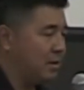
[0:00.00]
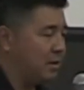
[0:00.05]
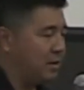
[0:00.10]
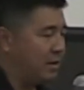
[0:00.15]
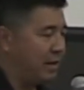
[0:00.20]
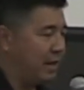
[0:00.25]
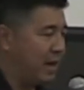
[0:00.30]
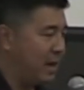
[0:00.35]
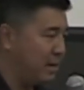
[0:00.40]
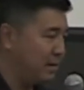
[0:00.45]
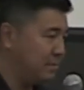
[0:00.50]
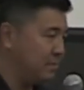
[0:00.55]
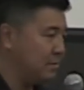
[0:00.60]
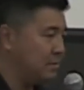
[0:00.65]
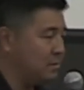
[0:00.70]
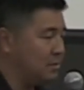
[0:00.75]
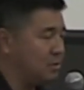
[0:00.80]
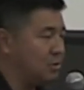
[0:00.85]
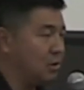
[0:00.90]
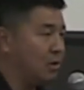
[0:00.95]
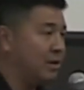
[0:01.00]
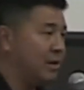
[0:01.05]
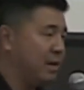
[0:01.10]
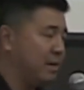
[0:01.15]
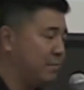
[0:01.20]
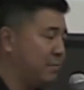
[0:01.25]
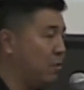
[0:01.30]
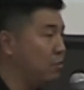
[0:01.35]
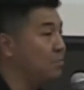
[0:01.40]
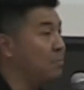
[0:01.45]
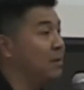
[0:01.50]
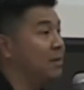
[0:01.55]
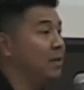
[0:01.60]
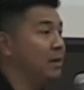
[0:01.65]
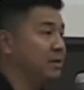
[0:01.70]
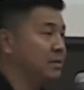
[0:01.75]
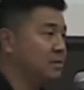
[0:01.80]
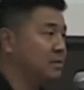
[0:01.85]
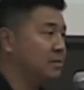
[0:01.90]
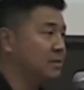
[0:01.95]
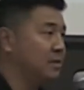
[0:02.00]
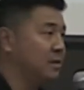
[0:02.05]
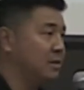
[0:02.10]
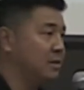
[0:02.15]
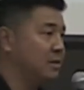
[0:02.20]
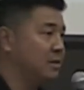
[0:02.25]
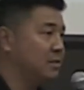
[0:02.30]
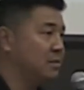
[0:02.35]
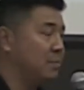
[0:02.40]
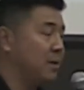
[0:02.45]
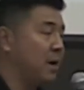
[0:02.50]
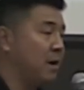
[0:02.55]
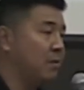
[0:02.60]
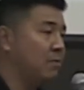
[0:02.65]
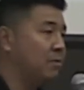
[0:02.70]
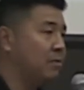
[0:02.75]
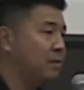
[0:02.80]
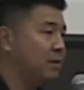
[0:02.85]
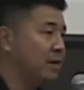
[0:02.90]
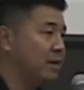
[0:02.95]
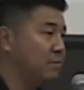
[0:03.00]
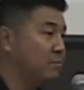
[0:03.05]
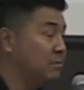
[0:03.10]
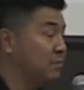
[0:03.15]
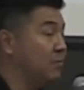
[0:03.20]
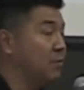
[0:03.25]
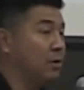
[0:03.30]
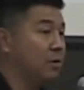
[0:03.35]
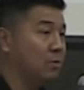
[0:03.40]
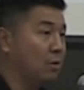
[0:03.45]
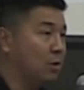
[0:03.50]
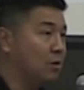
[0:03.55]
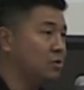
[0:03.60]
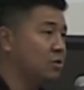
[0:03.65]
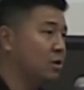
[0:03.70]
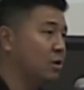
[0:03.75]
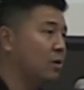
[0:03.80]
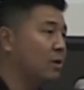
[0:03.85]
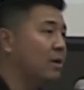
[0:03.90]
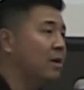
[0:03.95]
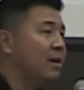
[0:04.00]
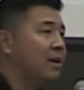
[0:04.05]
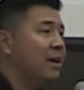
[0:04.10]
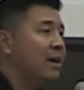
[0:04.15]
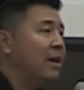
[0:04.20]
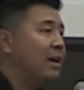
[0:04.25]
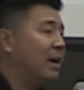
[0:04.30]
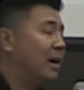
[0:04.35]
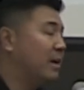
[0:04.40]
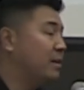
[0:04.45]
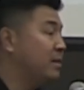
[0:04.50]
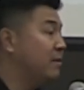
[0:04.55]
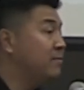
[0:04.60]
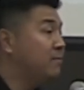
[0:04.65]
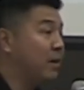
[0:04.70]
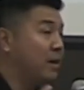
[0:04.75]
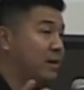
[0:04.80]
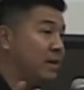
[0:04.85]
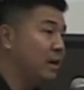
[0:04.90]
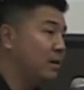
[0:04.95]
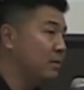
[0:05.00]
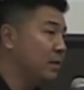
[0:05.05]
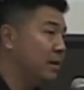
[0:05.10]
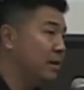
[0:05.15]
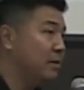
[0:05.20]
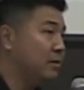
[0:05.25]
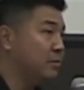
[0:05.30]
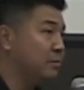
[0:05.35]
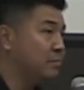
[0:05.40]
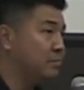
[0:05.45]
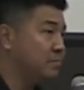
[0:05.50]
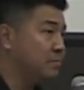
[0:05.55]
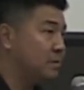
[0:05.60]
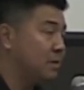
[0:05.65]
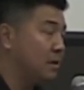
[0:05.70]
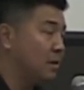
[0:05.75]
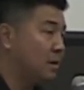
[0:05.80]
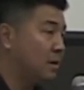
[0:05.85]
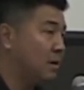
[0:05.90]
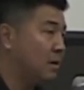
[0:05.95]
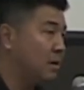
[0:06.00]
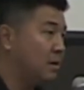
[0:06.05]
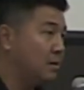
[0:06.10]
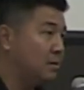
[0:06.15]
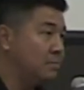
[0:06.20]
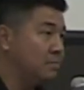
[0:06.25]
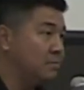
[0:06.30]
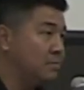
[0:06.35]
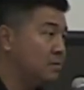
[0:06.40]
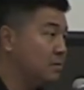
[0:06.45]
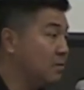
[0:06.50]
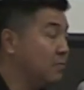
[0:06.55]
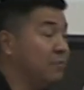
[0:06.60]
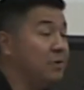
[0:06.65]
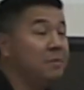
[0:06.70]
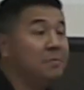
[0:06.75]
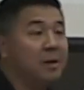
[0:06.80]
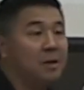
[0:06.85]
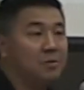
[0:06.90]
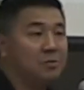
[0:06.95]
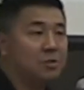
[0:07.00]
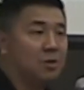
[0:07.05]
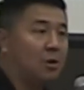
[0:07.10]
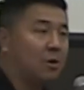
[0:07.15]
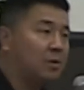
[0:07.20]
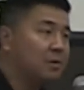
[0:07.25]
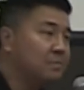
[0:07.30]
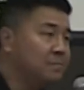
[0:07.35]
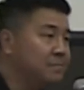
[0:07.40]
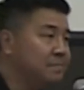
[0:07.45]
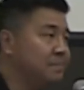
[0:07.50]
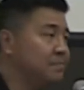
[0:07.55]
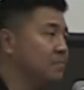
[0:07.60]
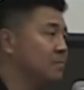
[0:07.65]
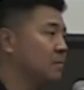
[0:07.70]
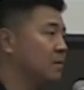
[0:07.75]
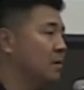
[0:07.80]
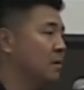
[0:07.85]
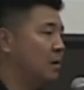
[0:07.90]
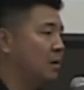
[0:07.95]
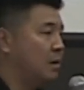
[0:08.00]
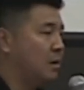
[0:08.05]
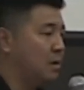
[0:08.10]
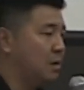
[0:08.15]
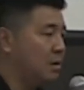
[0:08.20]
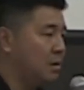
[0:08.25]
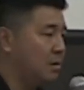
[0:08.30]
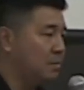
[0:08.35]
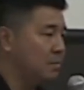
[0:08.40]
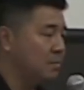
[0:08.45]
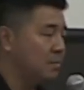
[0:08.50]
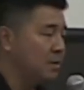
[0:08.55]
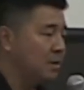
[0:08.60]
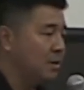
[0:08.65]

had the shark had both my legs in its mouth, and it was a very large shark. And I did find out later um, it was a female shark. Um,